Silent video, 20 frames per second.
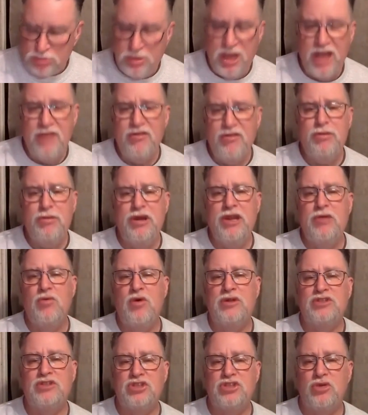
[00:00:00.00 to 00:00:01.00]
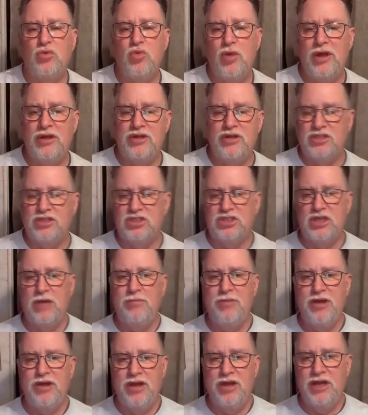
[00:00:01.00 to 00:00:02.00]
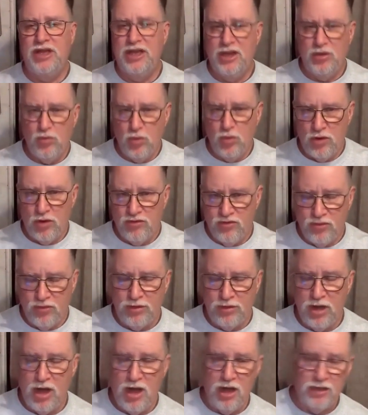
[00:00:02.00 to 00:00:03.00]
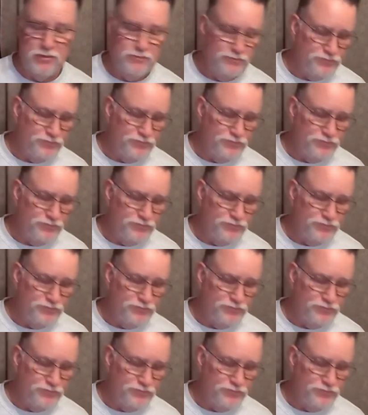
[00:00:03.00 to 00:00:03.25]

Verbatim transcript: me, everybody wants to run to somebody to get a word from God.